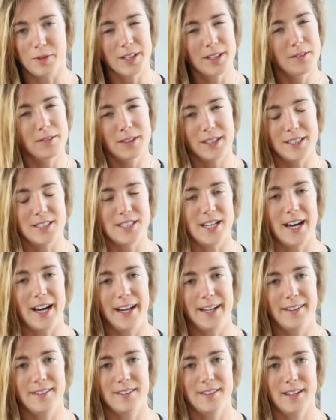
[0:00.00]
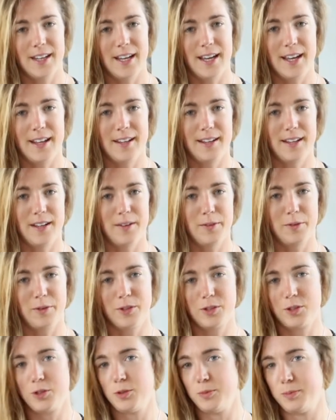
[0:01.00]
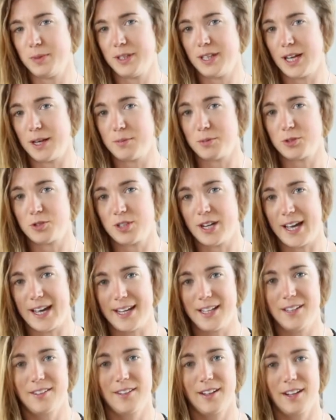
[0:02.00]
really, really tight and they could be able to add